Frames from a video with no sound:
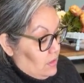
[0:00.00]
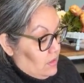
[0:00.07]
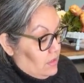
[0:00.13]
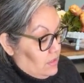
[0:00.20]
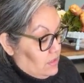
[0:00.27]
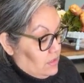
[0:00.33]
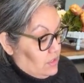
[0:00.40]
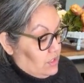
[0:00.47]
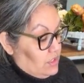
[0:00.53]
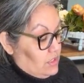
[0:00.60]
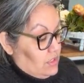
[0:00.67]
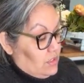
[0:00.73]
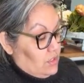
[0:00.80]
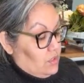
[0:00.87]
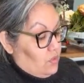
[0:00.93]
And this is
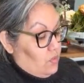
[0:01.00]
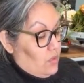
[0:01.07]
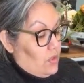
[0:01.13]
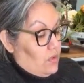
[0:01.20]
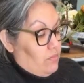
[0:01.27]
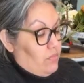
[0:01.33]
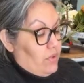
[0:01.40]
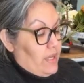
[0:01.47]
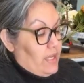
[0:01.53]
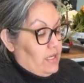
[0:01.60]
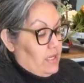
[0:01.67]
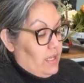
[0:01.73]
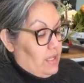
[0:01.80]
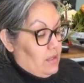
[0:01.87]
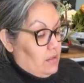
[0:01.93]
just a DeWalt
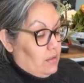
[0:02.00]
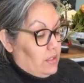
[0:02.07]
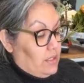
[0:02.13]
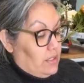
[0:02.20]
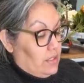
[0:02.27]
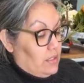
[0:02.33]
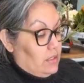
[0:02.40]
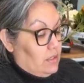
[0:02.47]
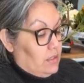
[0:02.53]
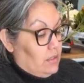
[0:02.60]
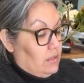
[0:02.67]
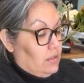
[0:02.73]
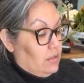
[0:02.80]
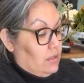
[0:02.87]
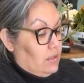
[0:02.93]
brad nail gun
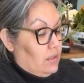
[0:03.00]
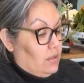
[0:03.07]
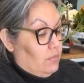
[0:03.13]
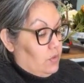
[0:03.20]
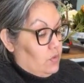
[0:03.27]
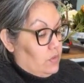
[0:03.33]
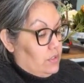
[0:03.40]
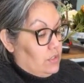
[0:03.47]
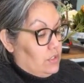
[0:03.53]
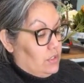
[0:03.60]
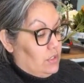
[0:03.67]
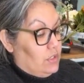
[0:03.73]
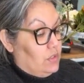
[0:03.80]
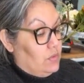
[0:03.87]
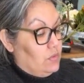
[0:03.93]
that I'm going to
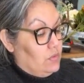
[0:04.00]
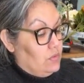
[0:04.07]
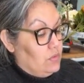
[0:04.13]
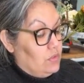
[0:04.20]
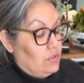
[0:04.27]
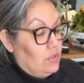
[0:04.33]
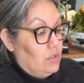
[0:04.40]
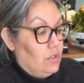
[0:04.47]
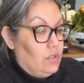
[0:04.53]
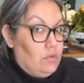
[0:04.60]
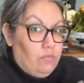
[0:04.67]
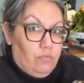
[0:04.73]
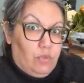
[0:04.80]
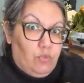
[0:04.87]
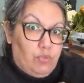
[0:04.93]
use.
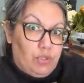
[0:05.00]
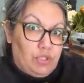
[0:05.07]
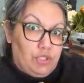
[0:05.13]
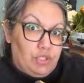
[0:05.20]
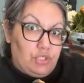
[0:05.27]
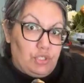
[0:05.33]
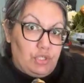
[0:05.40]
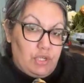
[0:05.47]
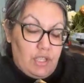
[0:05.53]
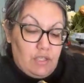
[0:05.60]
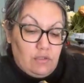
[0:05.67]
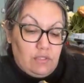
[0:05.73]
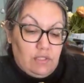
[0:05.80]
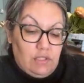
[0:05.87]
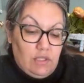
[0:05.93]
You put your
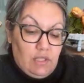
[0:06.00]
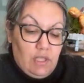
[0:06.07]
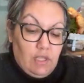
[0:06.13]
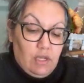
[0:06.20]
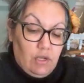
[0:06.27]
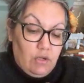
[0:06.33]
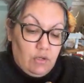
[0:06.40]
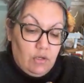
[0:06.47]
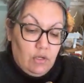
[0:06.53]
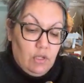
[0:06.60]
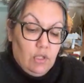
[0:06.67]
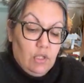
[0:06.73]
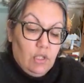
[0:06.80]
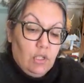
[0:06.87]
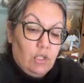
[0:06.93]
nails in there,
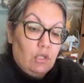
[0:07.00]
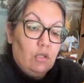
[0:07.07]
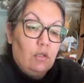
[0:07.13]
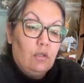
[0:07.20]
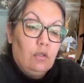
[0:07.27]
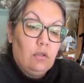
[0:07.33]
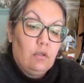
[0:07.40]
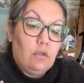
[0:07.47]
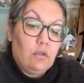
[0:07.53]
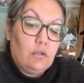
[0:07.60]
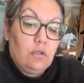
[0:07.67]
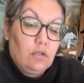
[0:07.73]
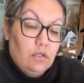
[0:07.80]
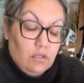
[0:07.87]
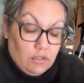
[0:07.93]

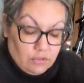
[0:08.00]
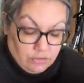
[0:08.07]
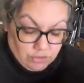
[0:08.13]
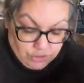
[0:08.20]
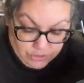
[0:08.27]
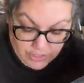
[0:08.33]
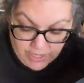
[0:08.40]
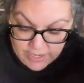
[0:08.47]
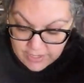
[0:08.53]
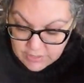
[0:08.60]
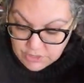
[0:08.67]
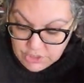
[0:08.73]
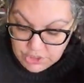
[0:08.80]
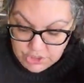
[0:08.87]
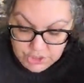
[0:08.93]
close your
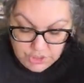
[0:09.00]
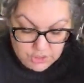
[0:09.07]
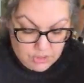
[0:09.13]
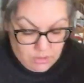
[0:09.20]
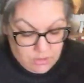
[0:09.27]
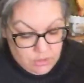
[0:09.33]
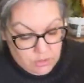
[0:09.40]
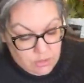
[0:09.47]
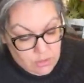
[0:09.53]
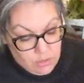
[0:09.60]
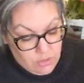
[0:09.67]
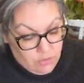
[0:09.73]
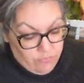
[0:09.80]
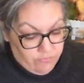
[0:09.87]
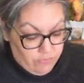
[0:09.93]
hatch, and then you can
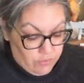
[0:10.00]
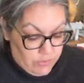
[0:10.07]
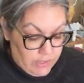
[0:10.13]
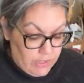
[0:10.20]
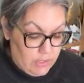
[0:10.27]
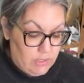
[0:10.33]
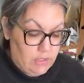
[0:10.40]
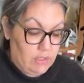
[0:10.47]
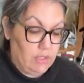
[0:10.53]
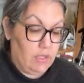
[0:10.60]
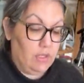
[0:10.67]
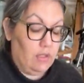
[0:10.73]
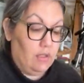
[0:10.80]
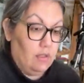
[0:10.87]
go for it.